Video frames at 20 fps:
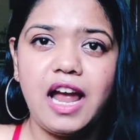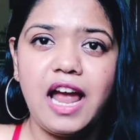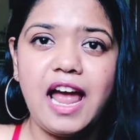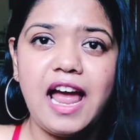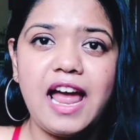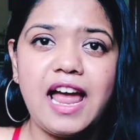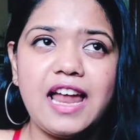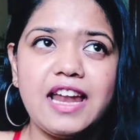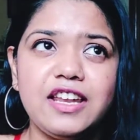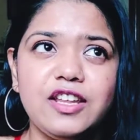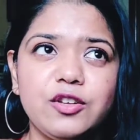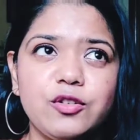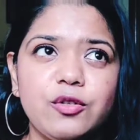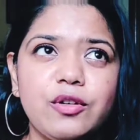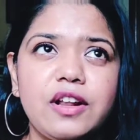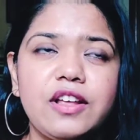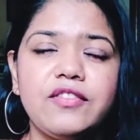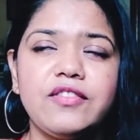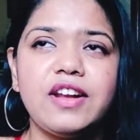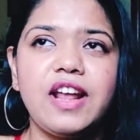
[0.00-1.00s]
And you
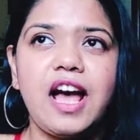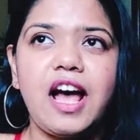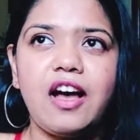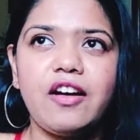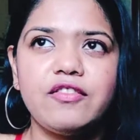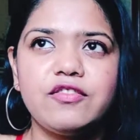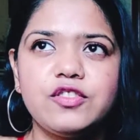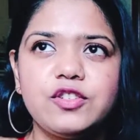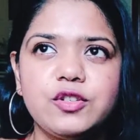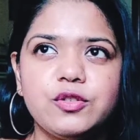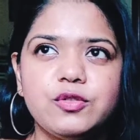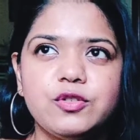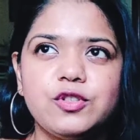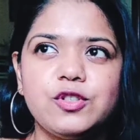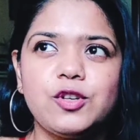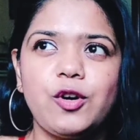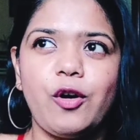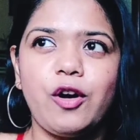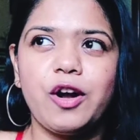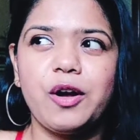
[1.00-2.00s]
don't even have to
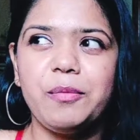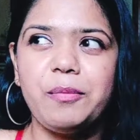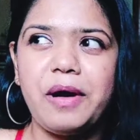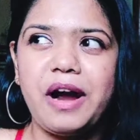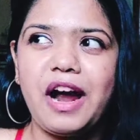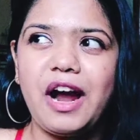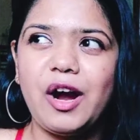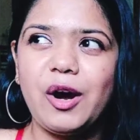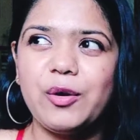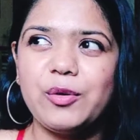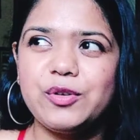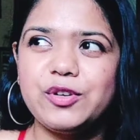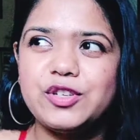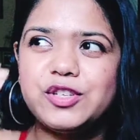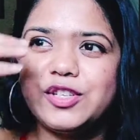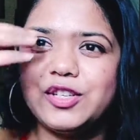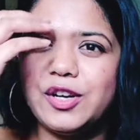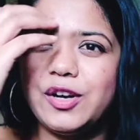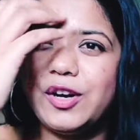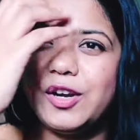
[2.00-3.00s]
talk about
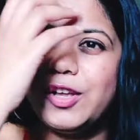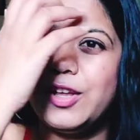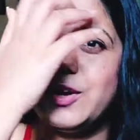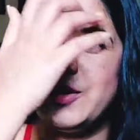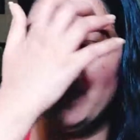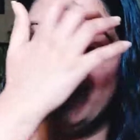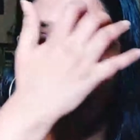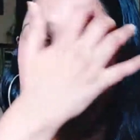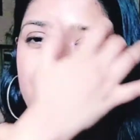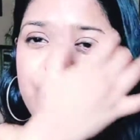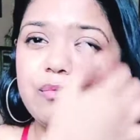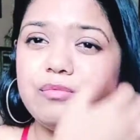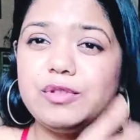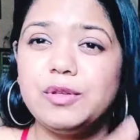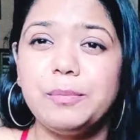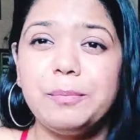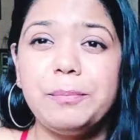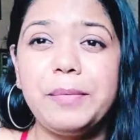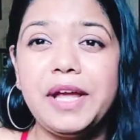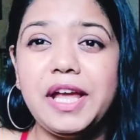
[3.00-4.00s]

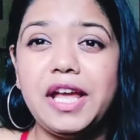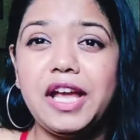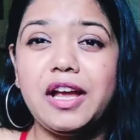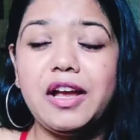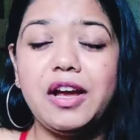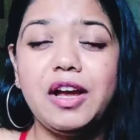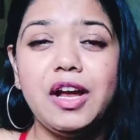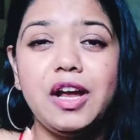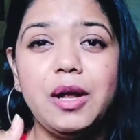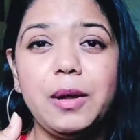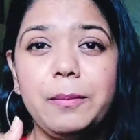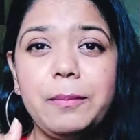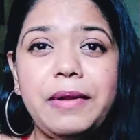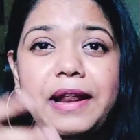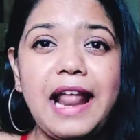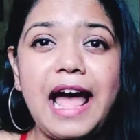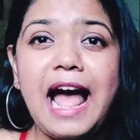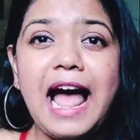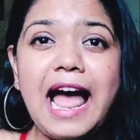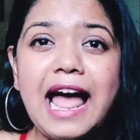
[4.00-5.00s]
the big
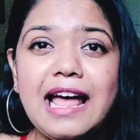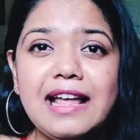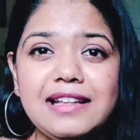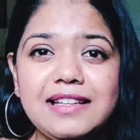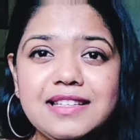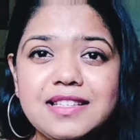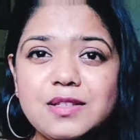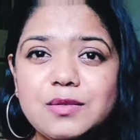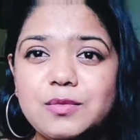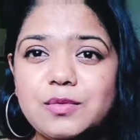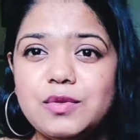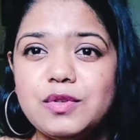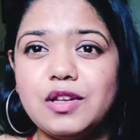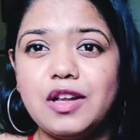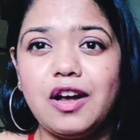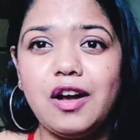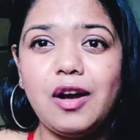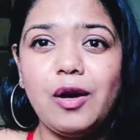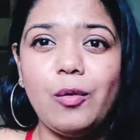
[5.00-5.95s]
plans.